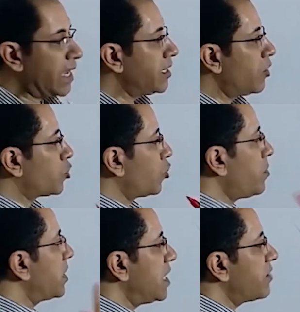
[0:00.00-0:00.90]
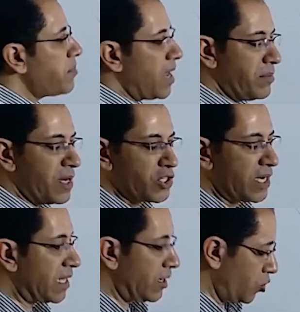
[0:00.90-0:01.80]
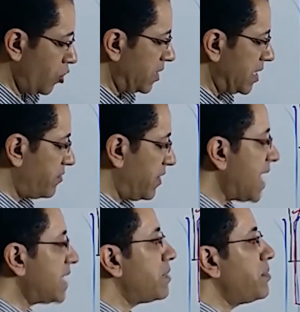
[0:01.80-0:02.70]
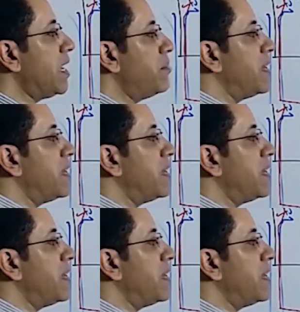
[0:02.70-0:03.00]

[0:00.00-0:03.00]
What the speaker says: and in case of parasympathetic system,